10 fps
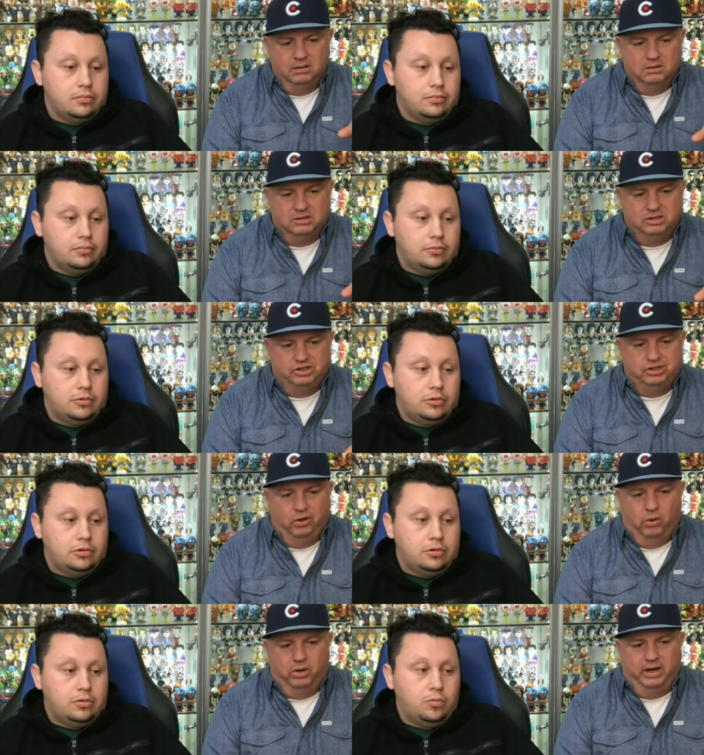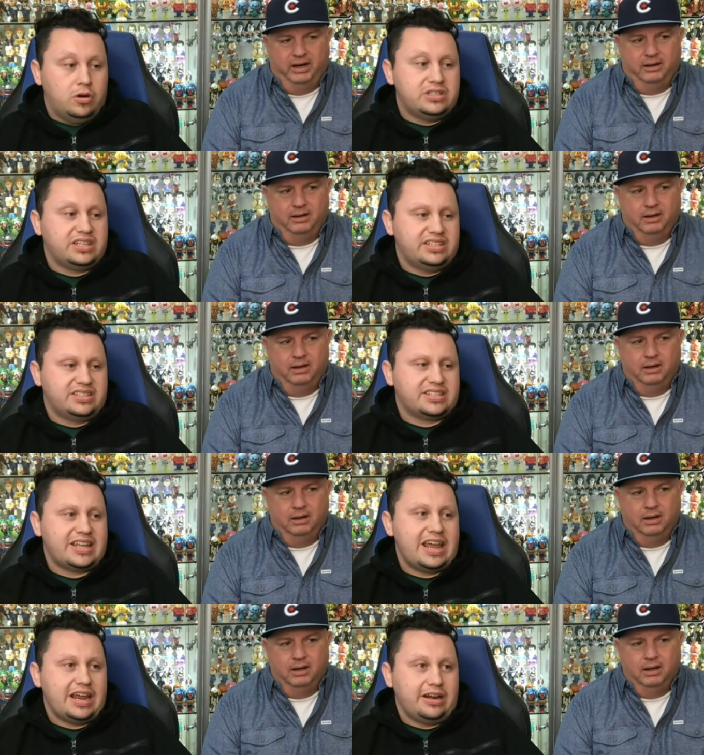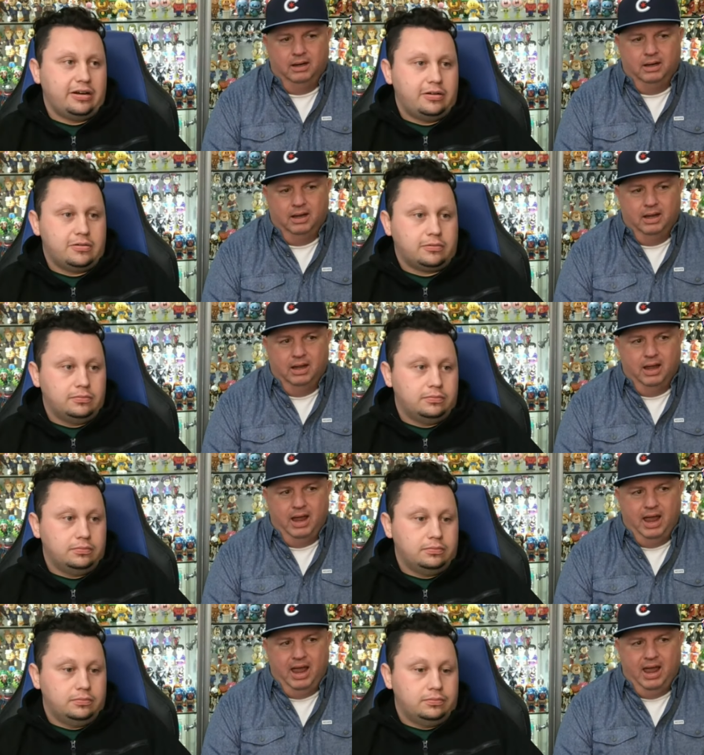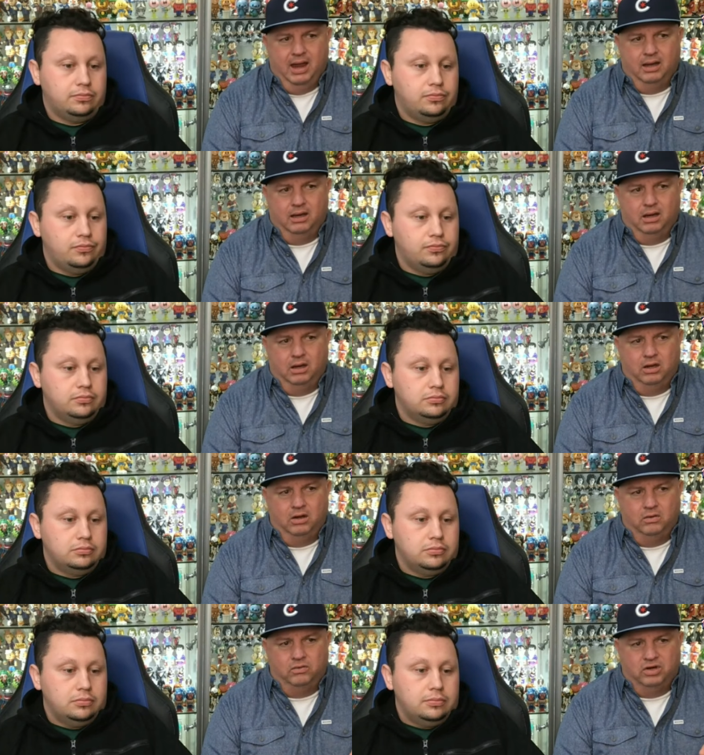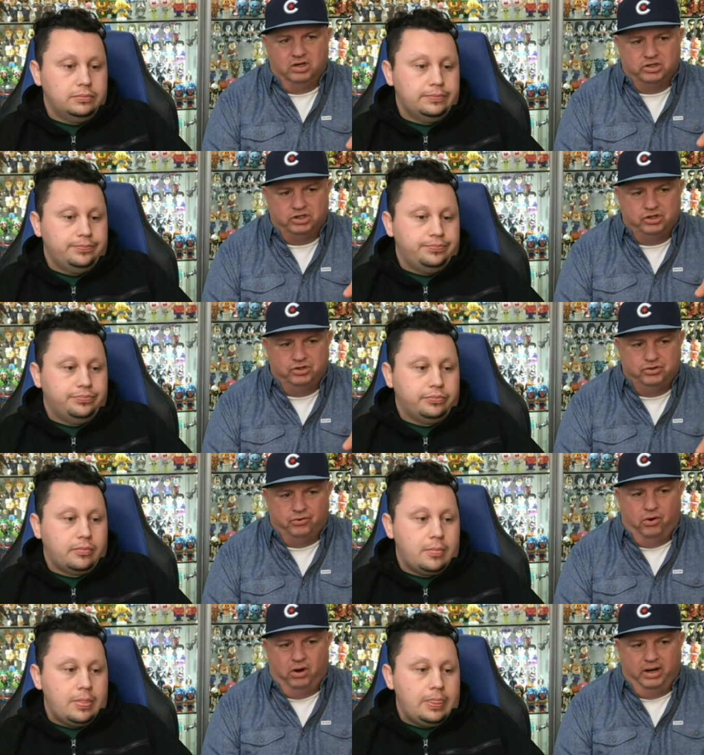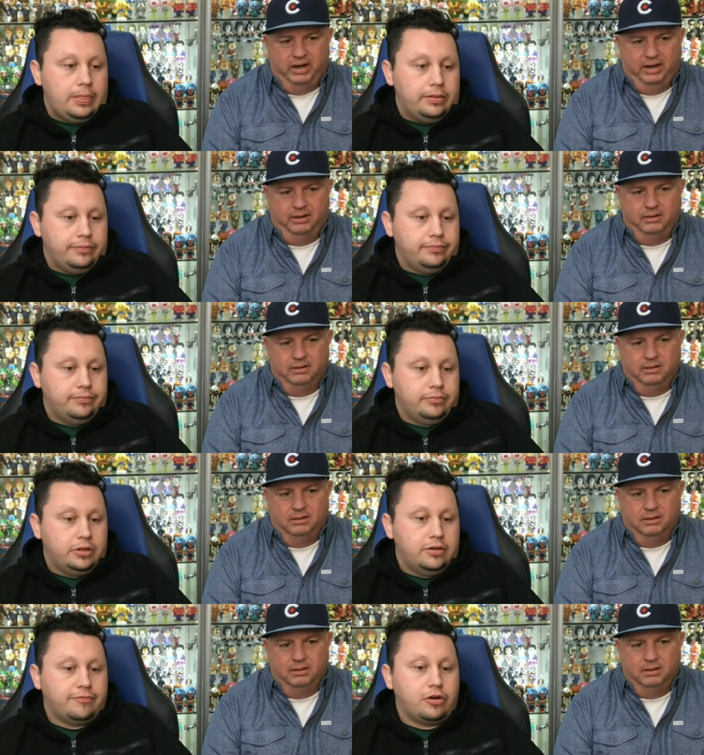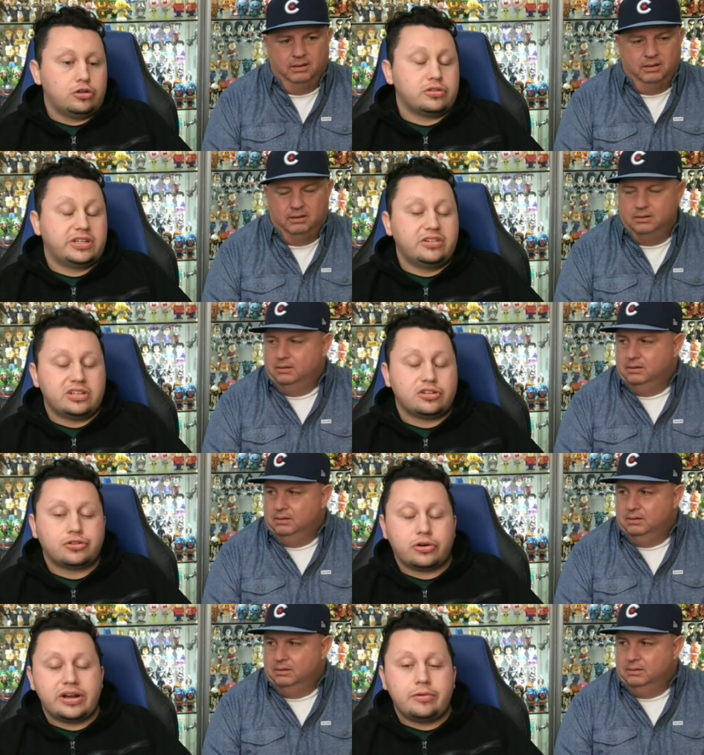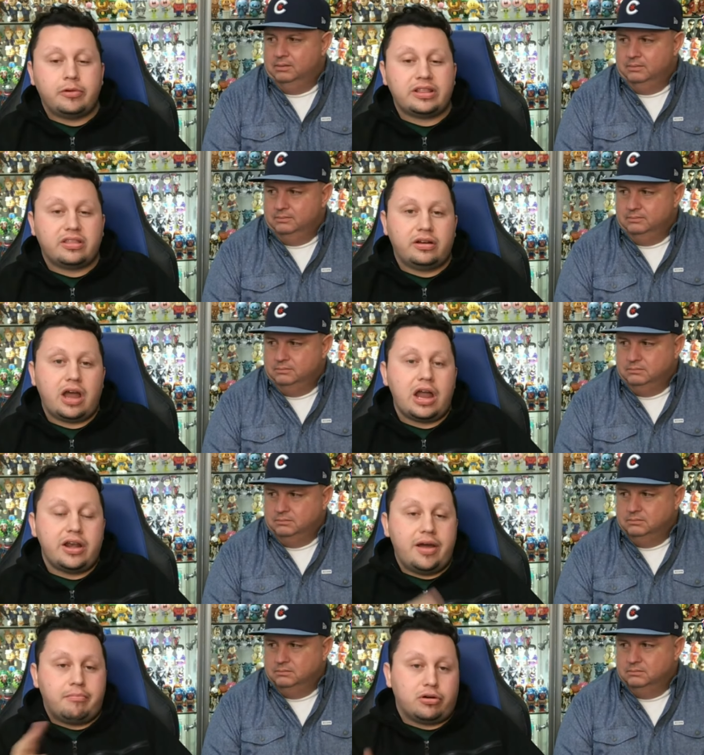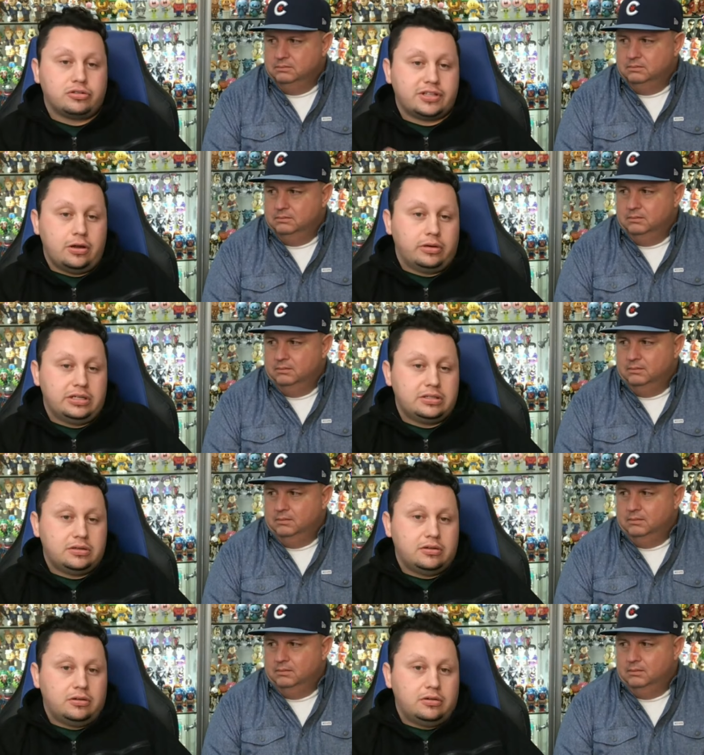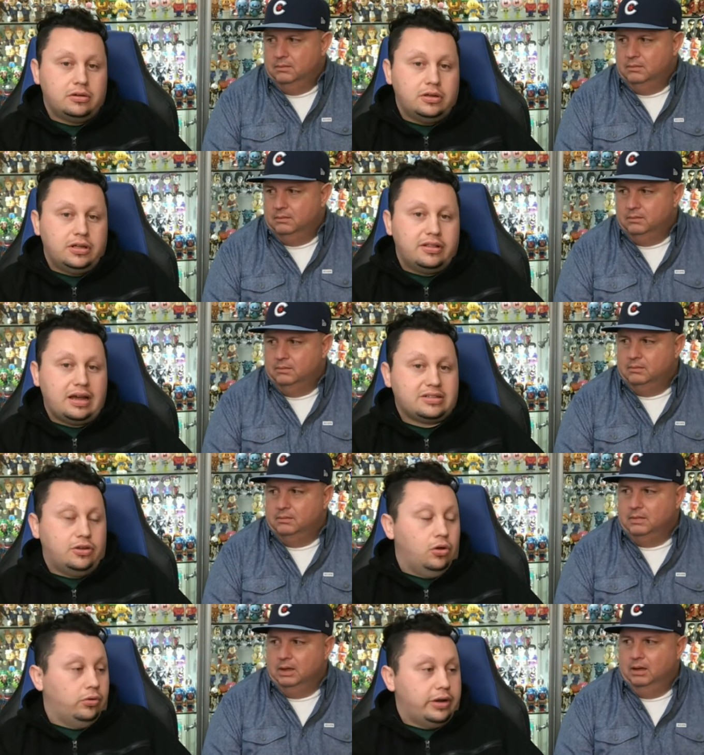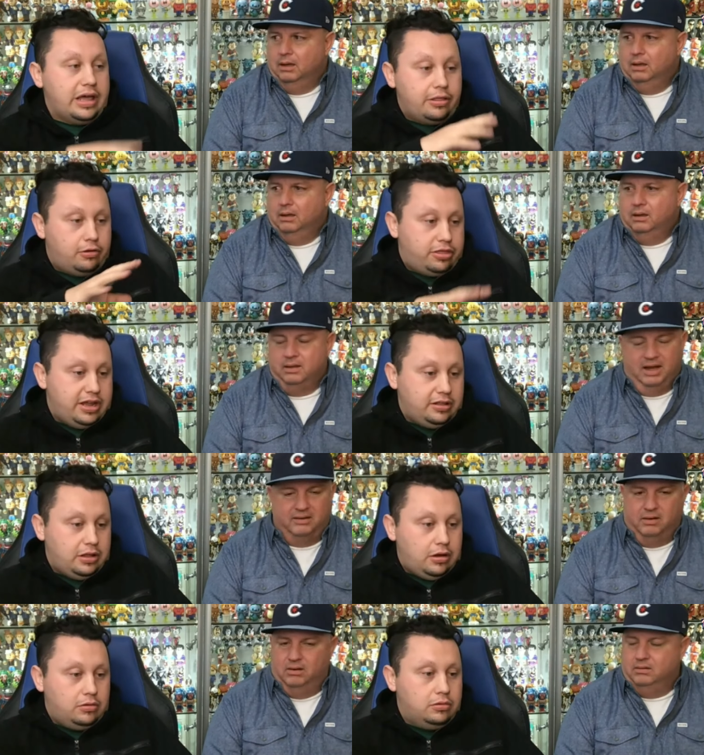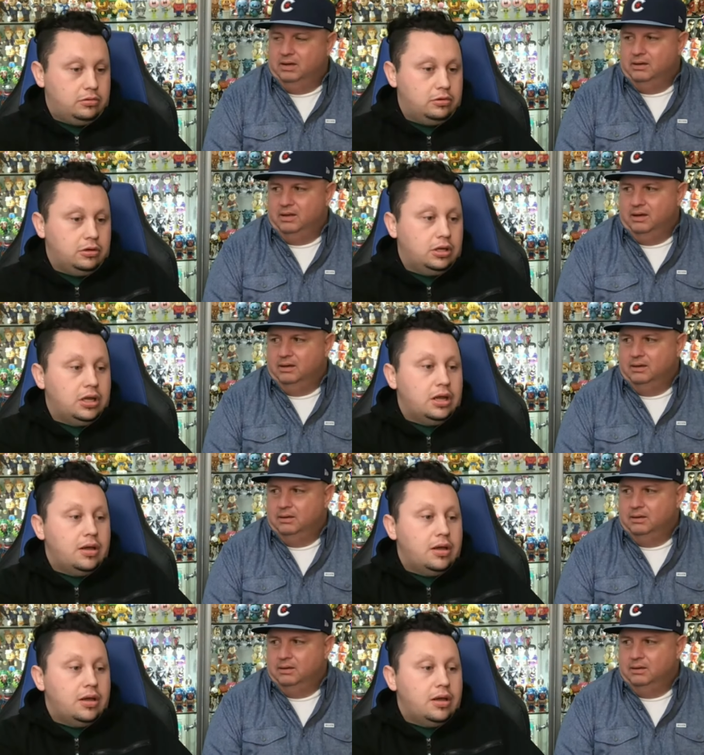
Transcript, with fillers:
Speaker 1: soaring was insane and you destroyed it
Speaker 2: first you destroyed it with the non-numbered sodas that's a whole nother thing that's though. a whole nother thing